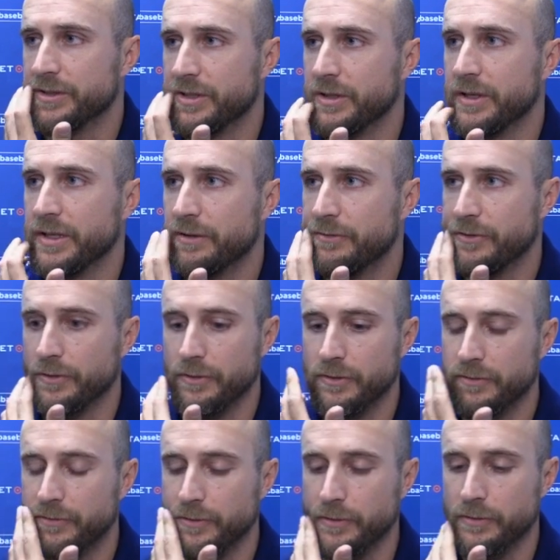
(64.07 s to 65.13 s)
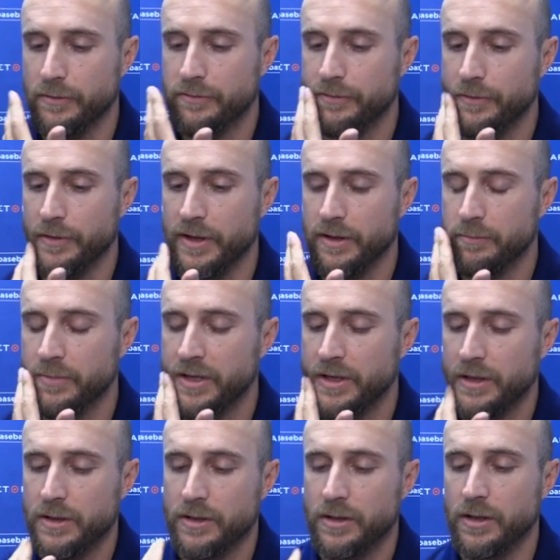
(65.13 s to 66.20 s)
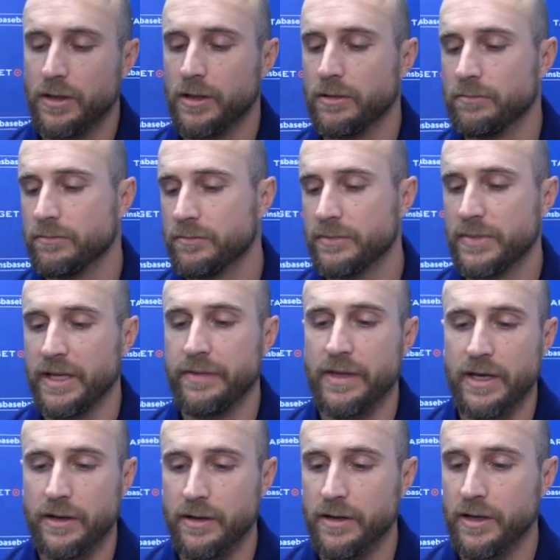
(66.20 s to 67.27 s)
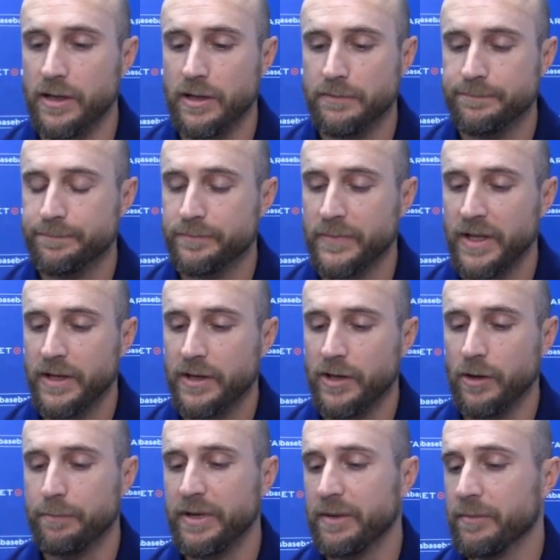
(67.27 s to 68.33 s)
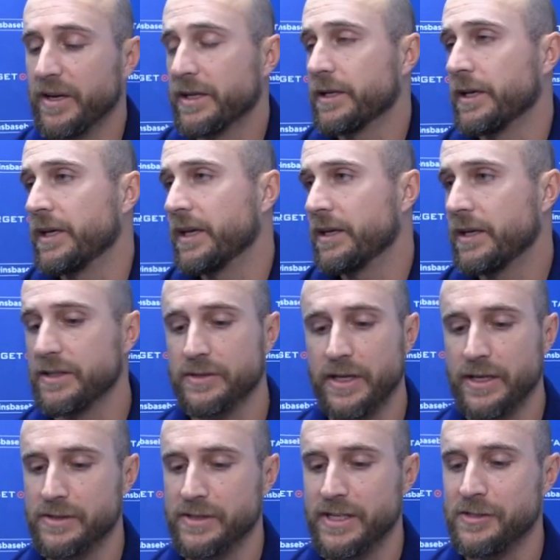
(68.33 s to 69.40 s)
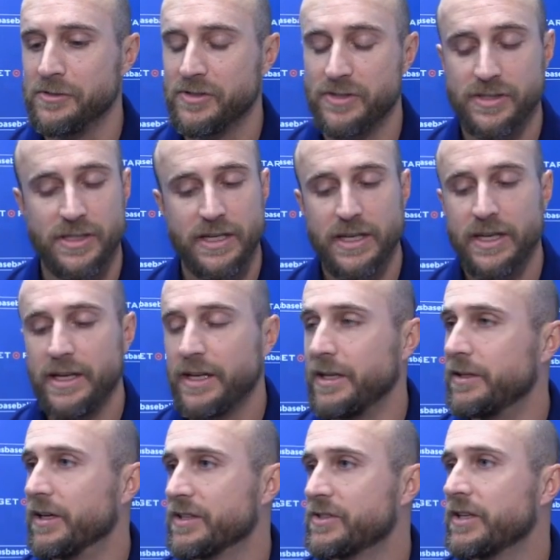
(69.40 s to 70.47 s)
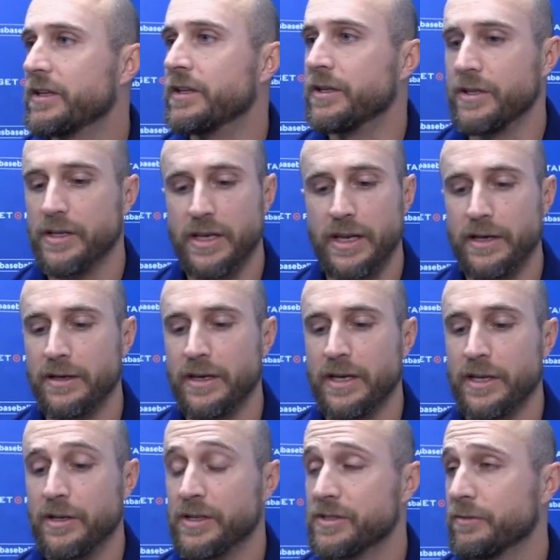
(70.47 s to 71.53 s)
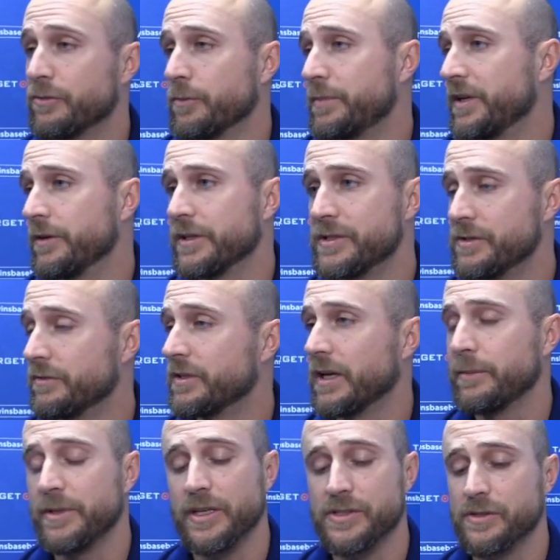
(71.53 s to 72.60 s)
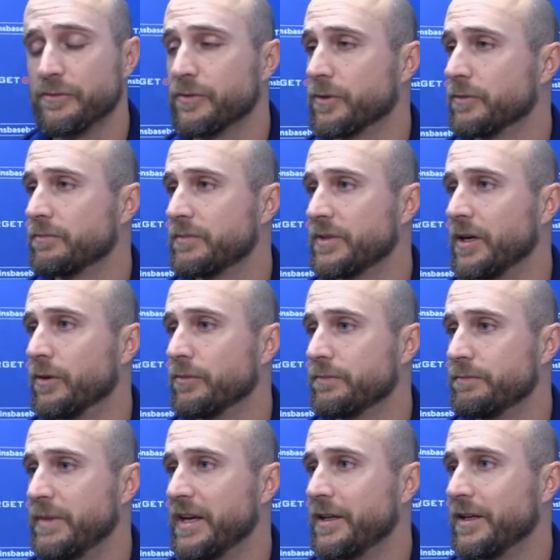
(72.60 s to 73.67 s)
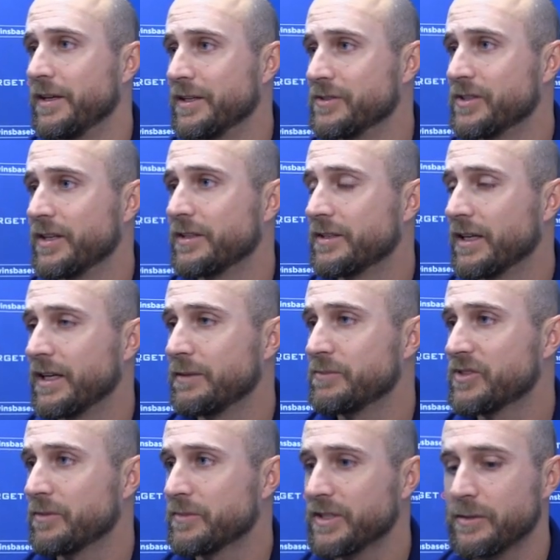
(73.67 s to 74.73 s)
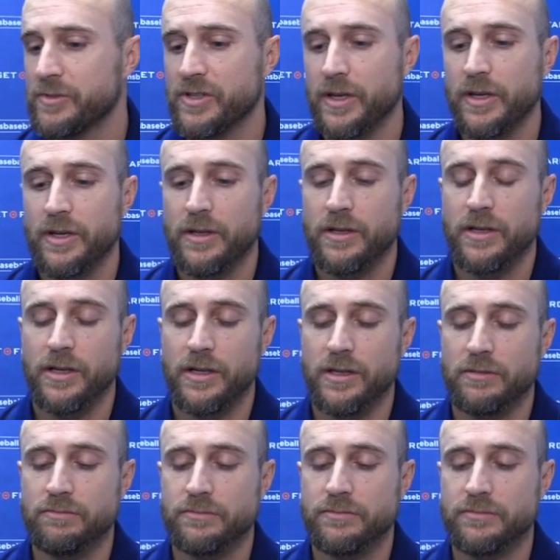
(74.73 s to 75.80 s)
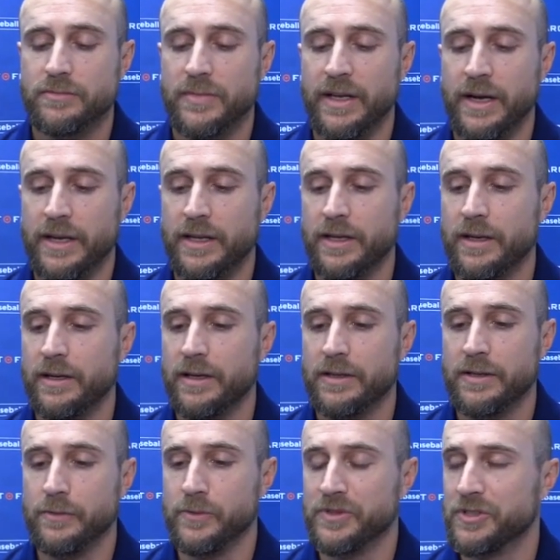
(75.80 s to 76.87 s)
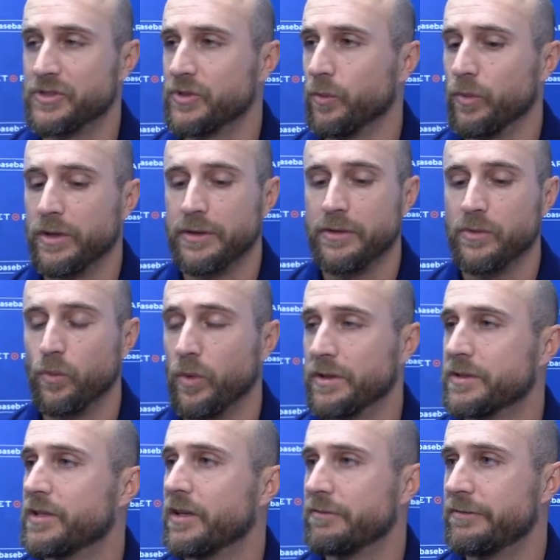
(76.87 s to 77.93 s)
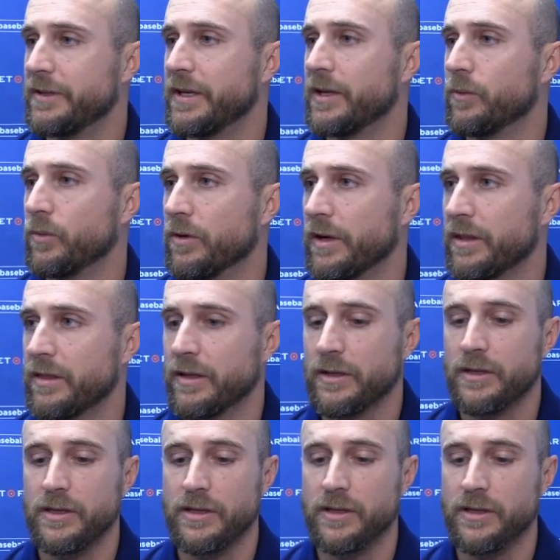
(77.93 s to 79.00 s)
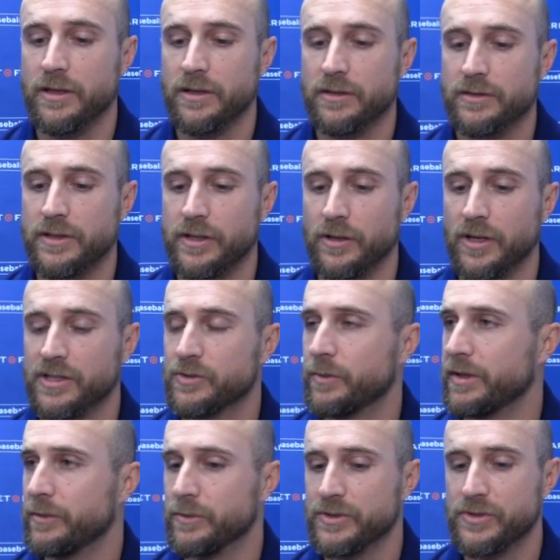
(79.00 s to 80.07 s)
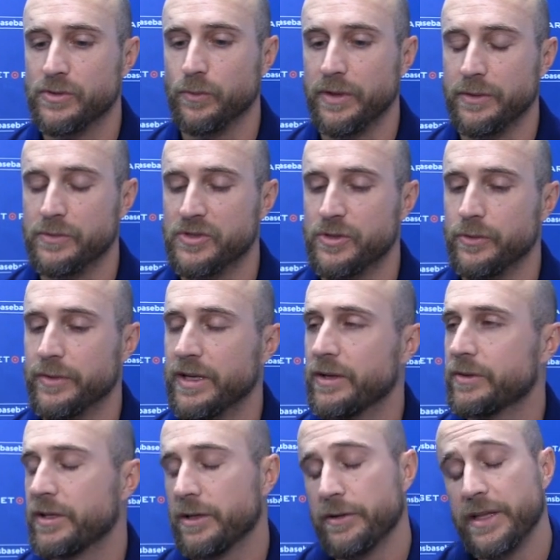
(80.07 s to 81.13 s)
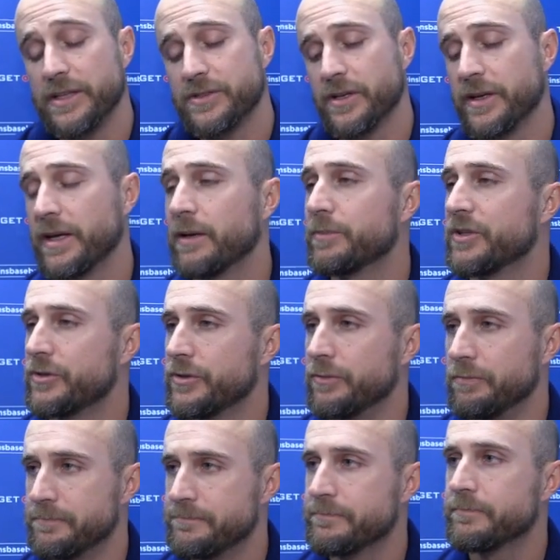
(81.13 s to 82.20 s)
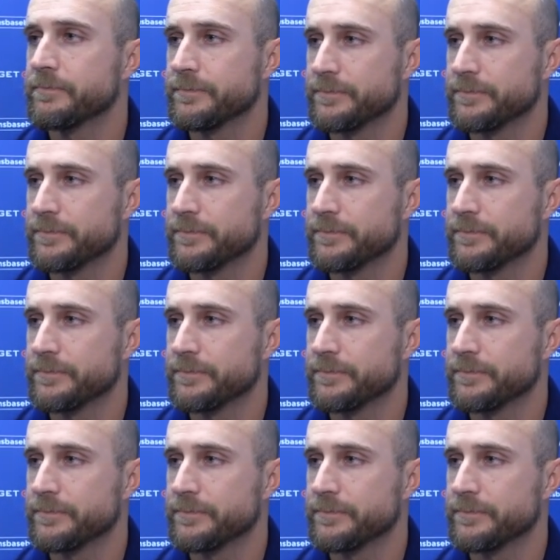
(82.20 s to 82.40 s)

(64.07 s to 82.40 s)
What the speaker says: the ball tonight for them. And then you know, Big Mike again he does it, and he does it for periods of time. He does it for, you know, many innings at a time sometimes. And again, there was just the one tough inning where I think he lost what he was doing out there, and that's going to happen too.